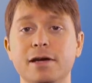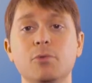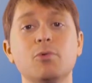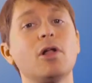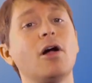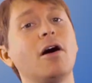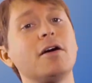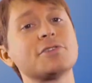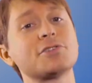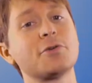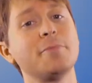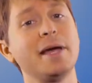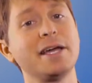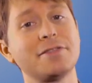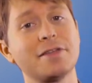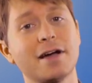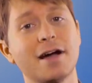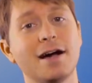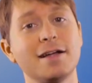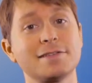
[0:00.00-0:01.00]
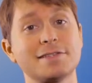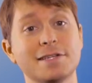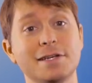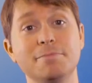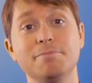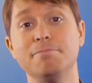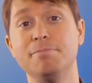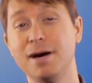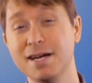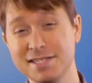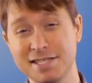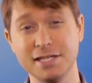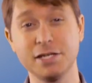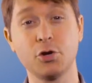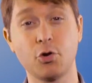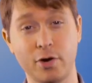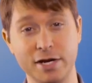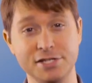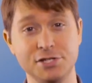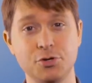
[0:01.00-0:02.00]
it will also make the constant buzzing
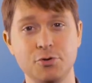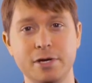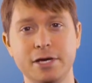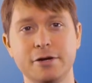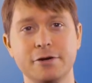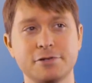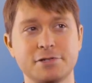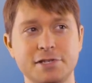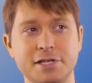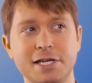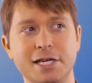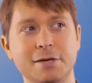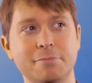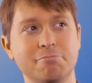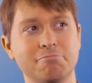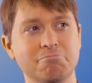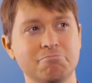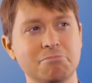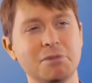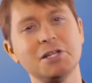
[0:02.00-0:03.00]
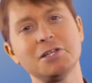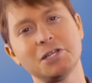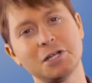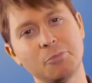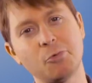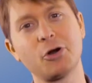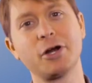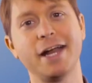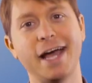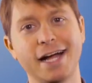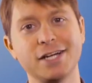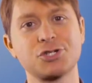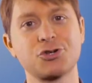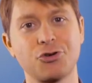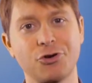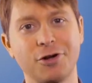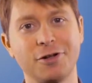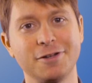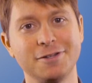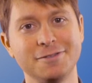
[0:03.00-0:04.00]
noise you hear seem a little more natural.